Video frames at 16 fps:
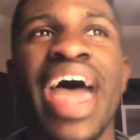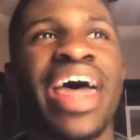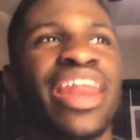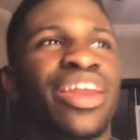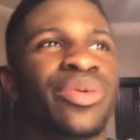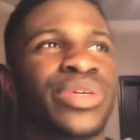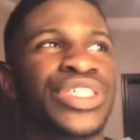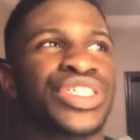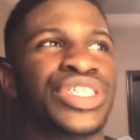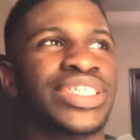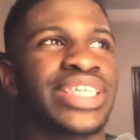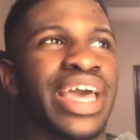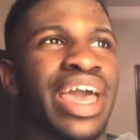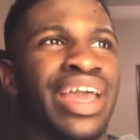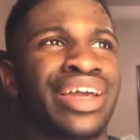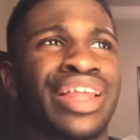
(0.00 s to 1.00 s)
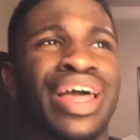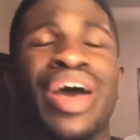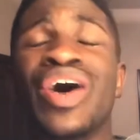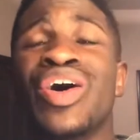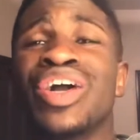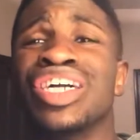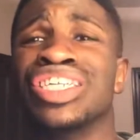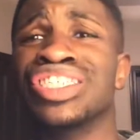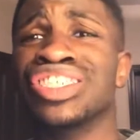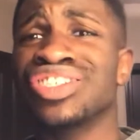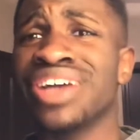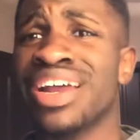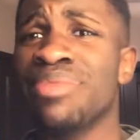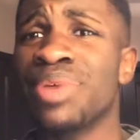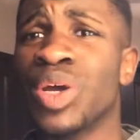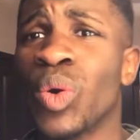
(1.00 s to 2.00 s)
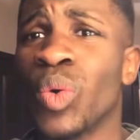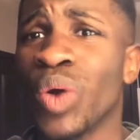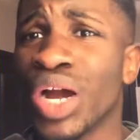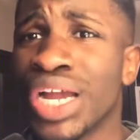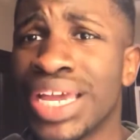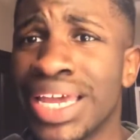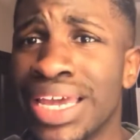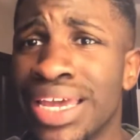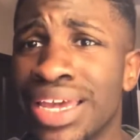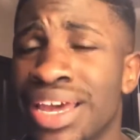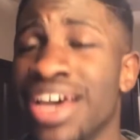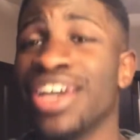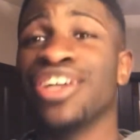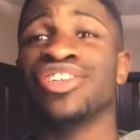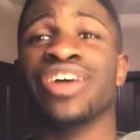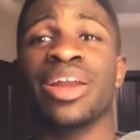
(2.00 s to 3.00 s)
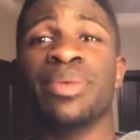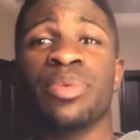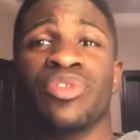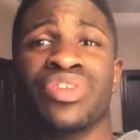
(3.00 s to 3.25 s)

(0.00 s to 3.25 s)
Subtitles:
And I know what you're saying. You're like, oh, you're just trying to be quirky. You're trying to be